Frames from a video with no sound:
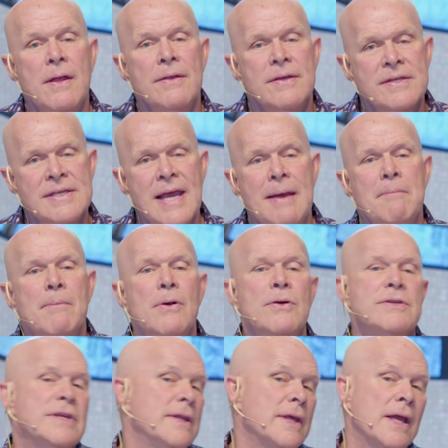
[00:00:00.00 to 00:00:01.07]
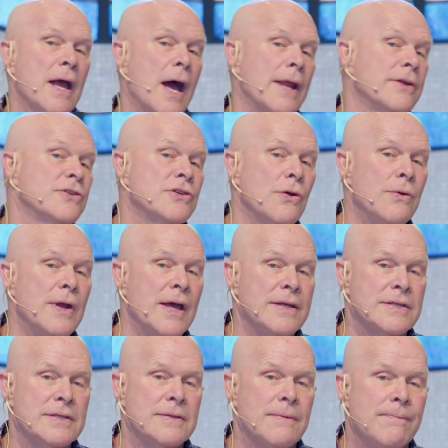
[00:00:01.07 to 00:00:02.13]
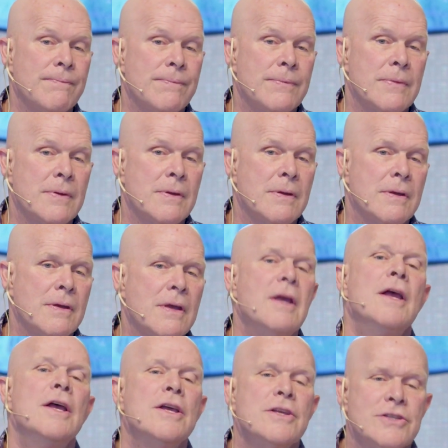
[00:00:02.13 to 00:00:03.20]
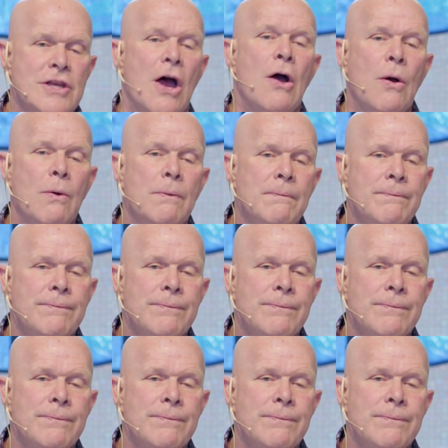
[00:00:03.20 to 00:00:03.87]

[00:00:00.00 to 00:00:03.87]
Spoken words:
the same mercy that God has shown us. So